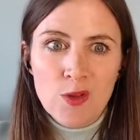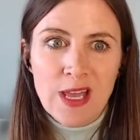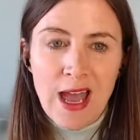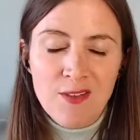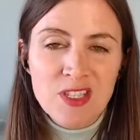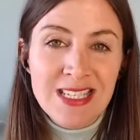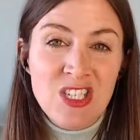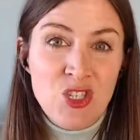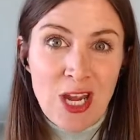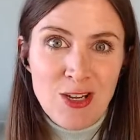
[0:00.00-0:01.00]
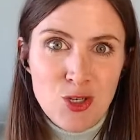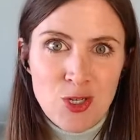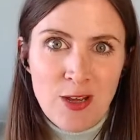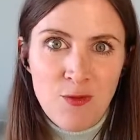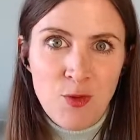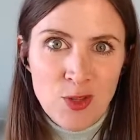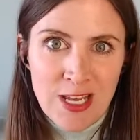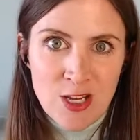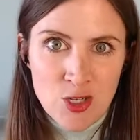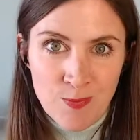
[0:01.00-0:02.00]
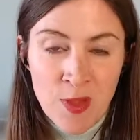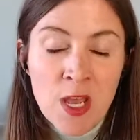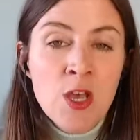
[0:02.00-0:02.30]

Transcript: They haven't changed their foundation.